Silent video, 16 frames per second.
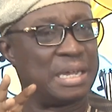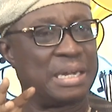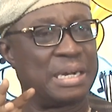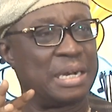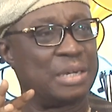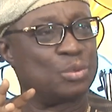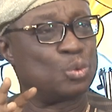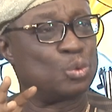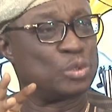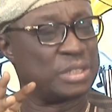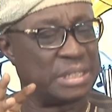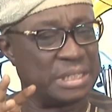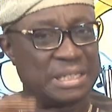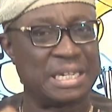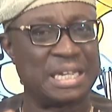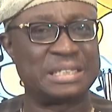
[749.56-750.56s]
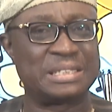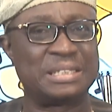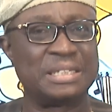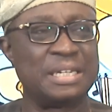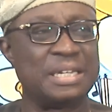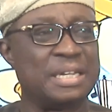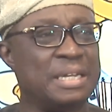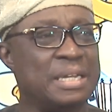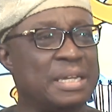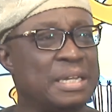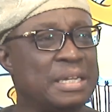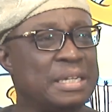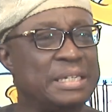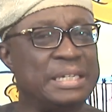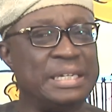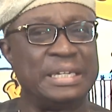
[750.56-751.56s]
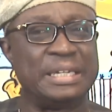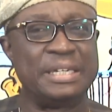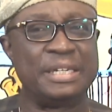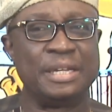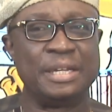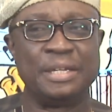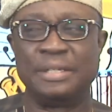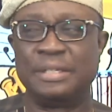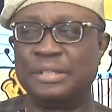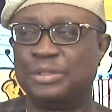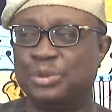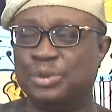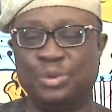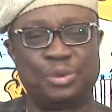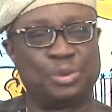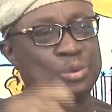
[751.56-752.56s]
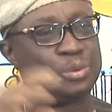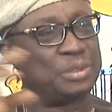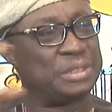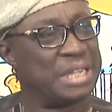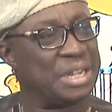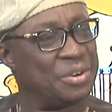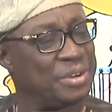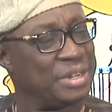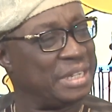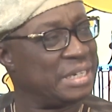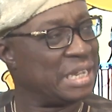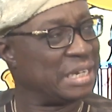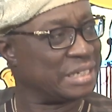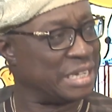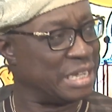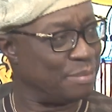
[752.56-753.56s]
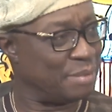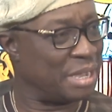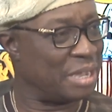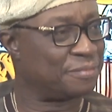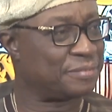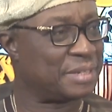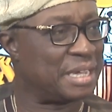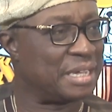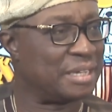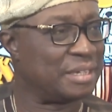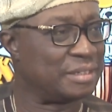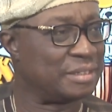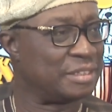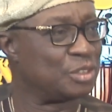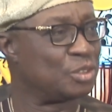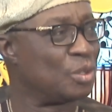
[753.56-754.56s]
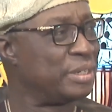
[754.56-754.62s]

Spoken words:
I could see that the Juju genre that came after, the Sonny